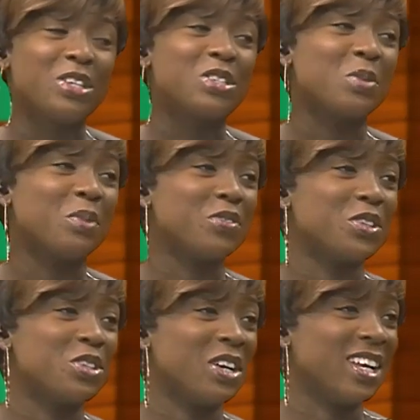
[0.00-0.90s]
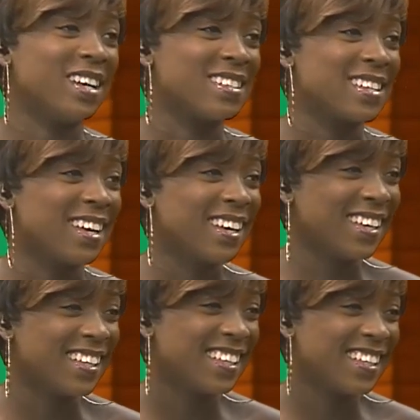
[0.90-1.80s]
Thank you so much for joining us, sir.
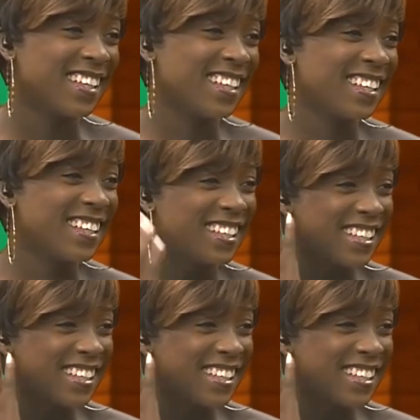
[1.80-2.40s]
Welcome, Thank